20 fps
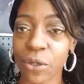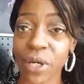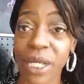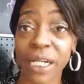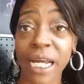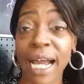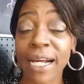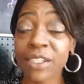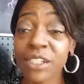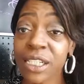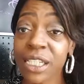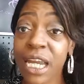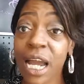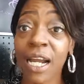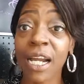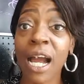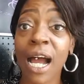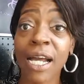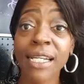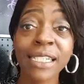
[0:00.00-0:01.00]
And actually, I
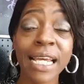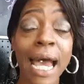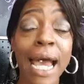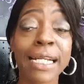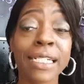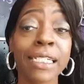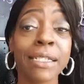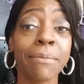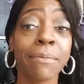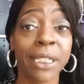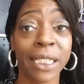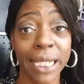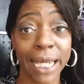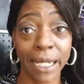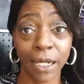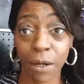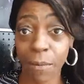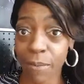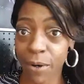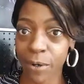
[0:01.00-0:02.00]
contacted
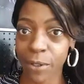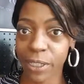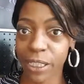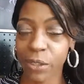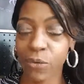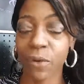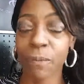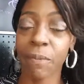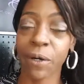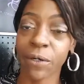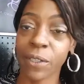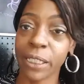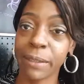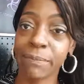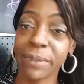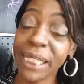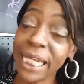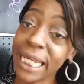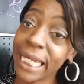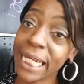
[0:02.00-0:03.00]
Malika Burley with Burley
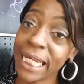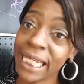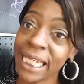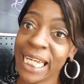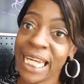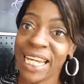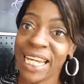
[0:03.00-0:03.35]
Bling.